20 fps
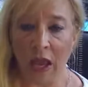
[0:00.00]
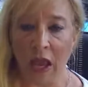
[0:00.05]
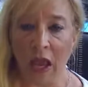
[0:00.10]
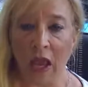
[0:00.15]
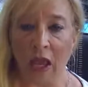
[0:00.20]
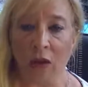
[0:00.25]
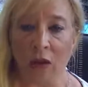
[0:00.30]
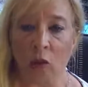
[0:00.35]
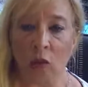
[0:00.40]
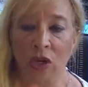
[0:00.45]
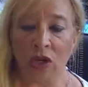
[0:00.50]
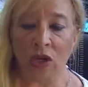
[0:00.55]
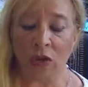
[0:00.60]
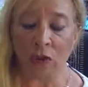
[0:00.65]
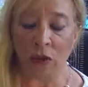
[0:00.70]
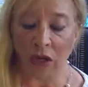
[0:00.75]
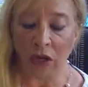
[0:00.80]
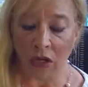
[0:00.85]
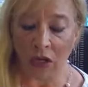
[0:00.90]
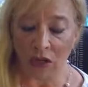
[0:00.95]
And we do
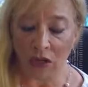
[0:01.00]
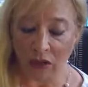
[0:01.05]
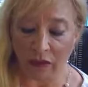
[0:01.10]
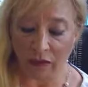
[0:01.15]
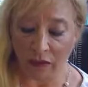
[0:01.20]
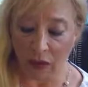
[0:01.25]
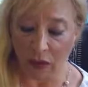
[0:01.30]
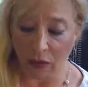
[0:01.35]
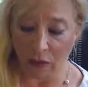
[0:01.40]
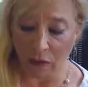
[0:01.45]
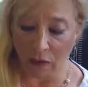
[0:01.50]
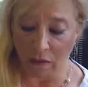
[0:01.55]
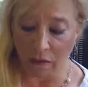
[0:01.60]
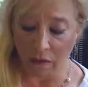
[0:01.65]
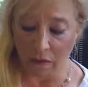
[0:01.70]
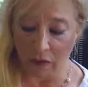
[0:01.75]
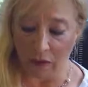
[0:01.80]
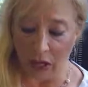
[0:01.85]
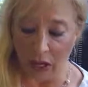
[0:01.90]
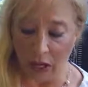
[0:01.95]
an interview
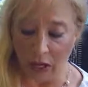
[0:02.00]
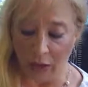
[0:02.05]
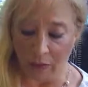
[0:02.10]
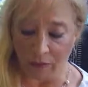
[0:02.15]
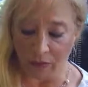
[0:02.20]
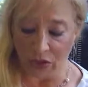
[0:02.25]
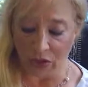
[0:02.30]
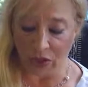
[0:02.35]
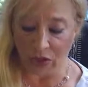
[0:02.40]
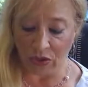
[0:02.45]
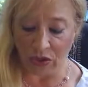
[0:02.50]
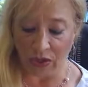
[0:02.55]
to